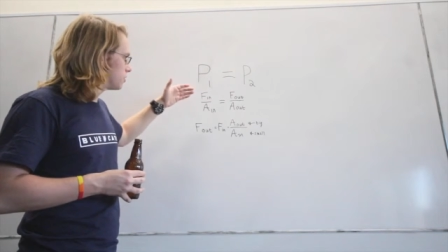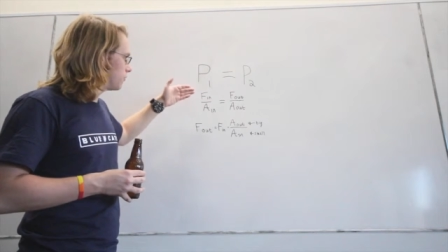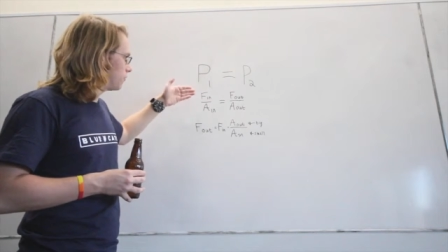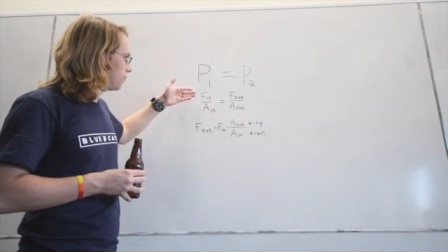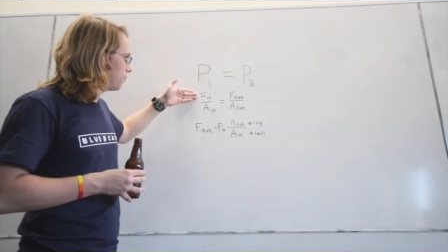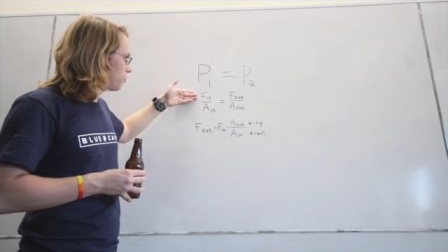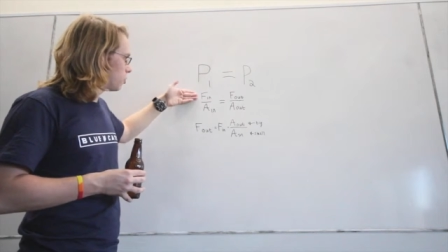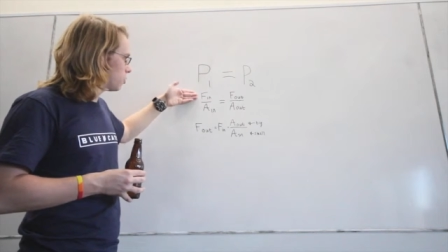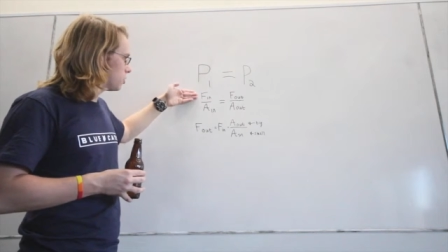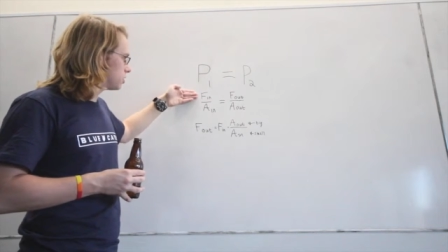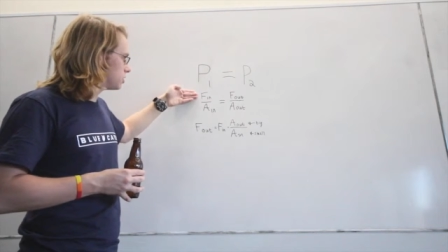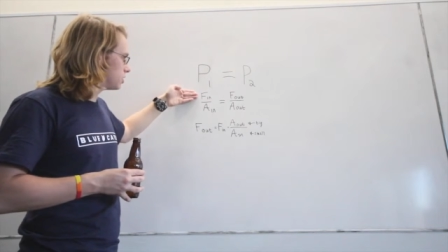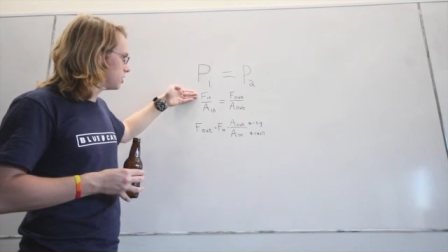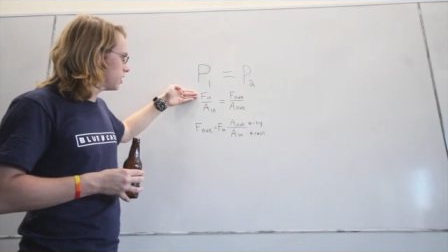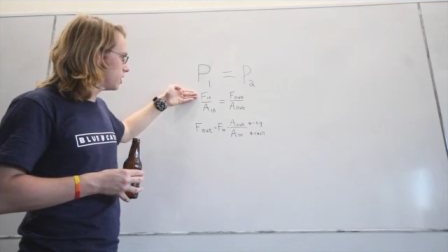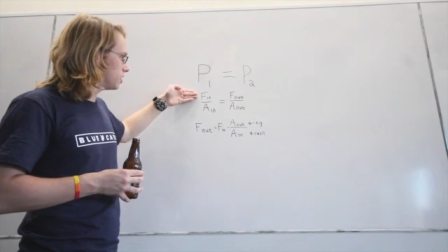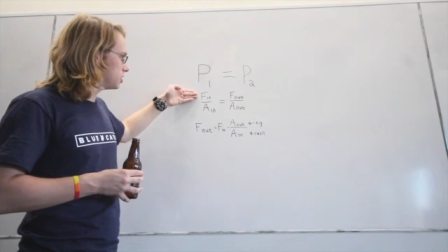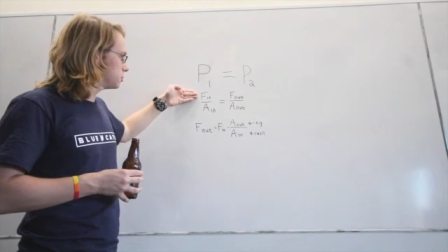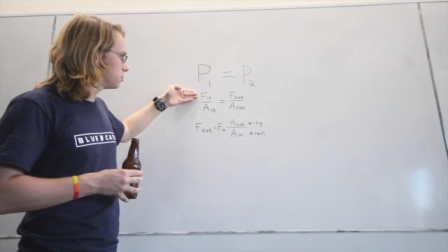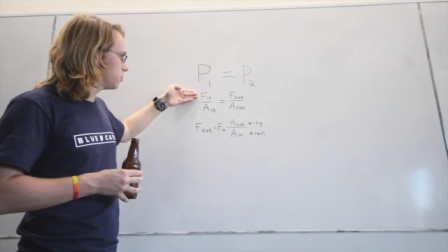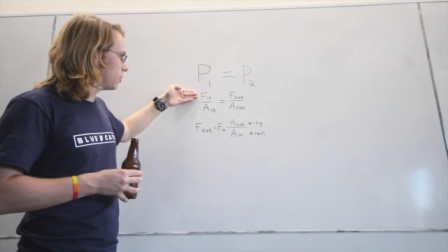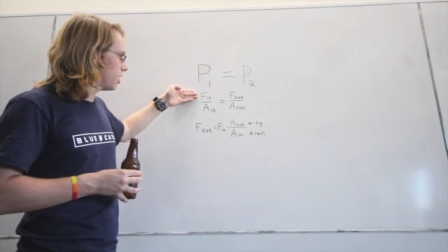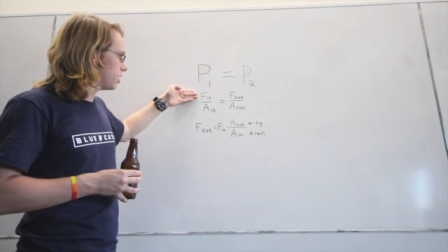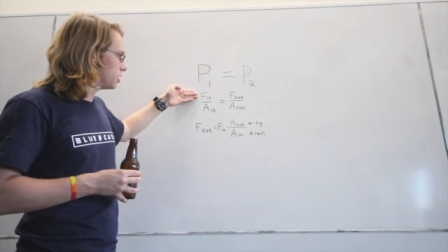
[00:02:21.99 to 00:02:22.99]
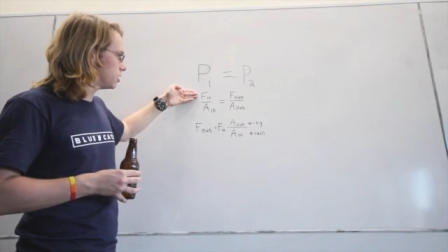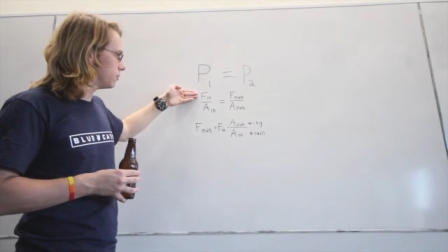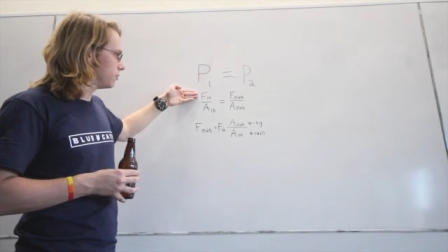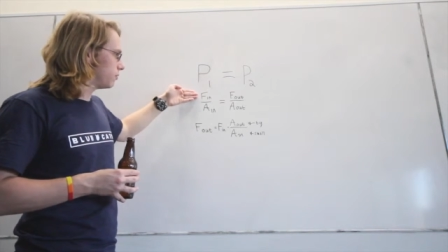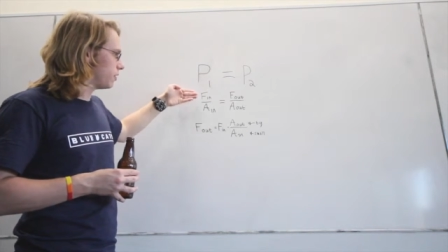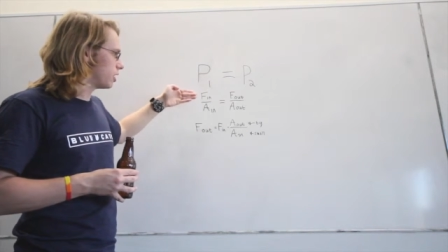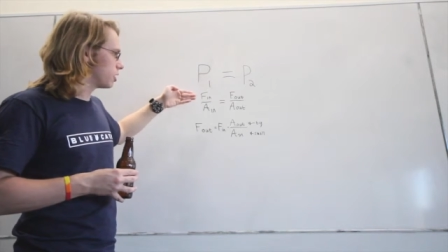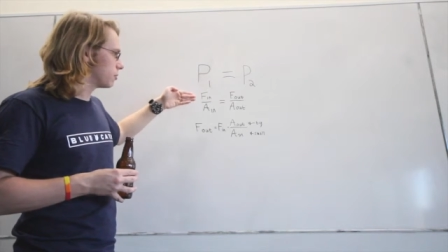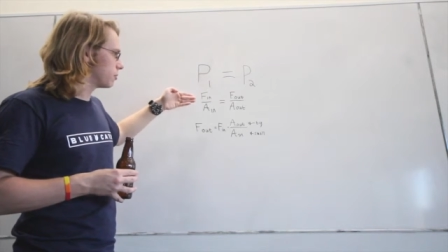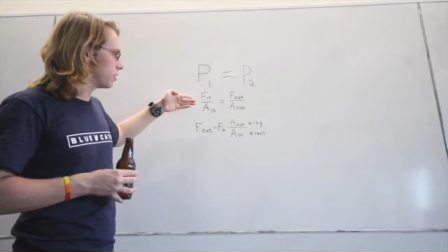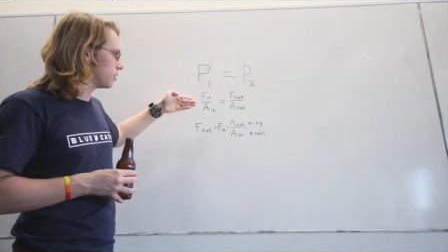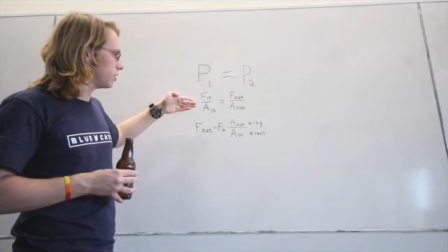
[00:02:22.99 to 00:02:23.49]
the force in that spot
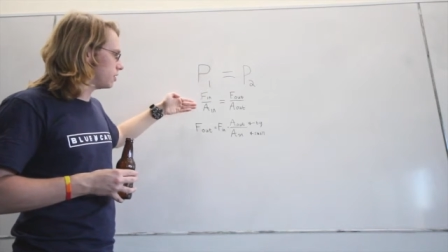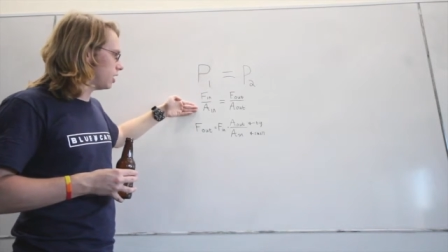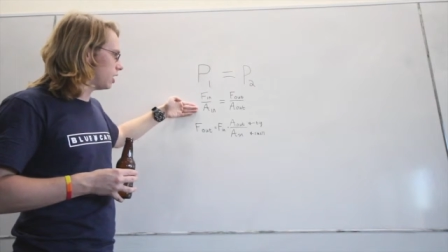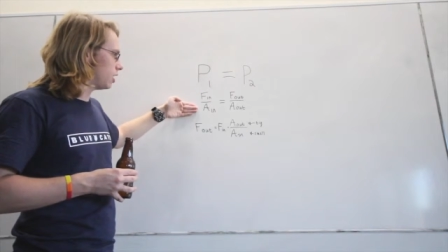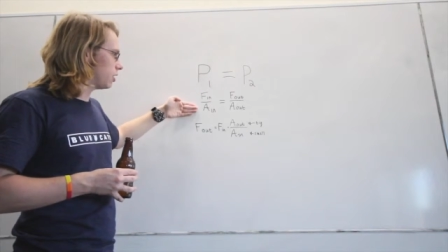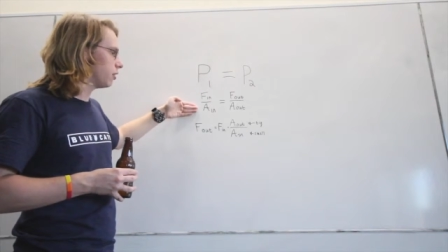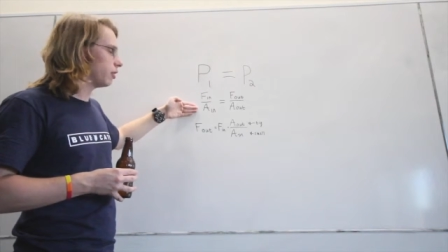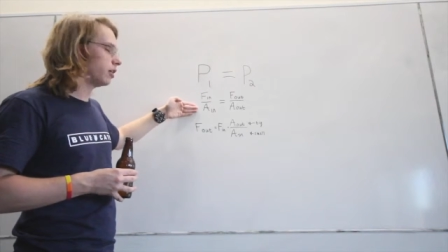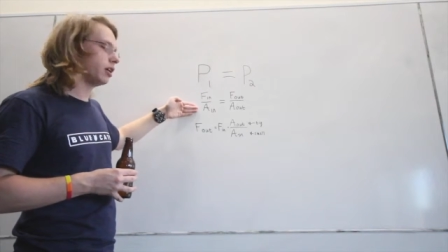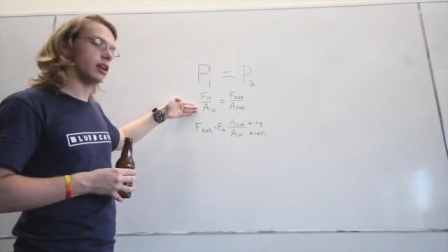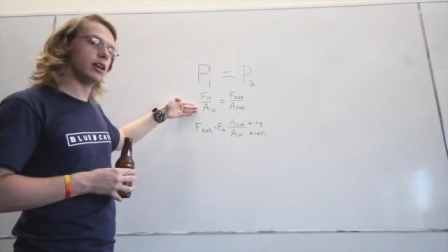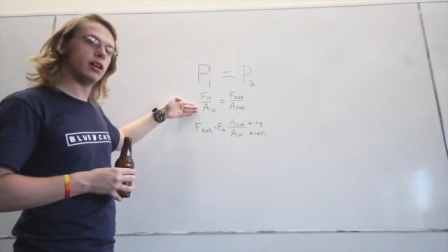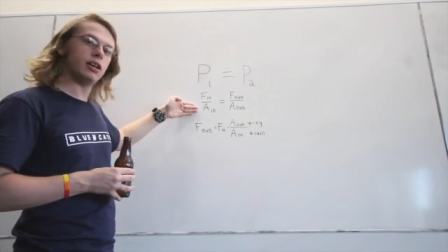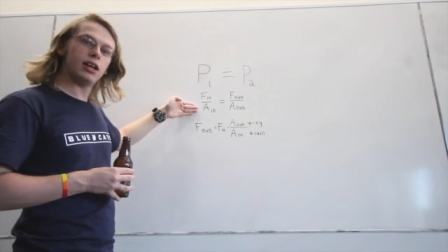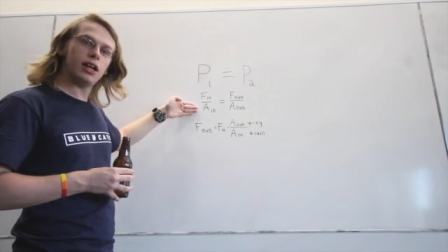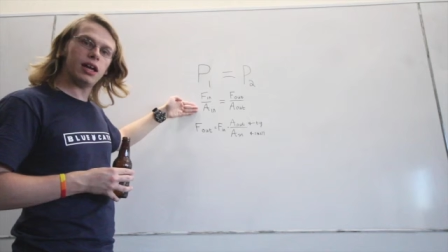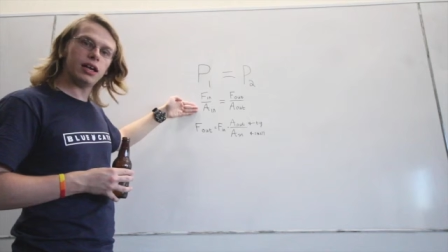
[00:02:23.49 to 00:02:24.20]
divided by the area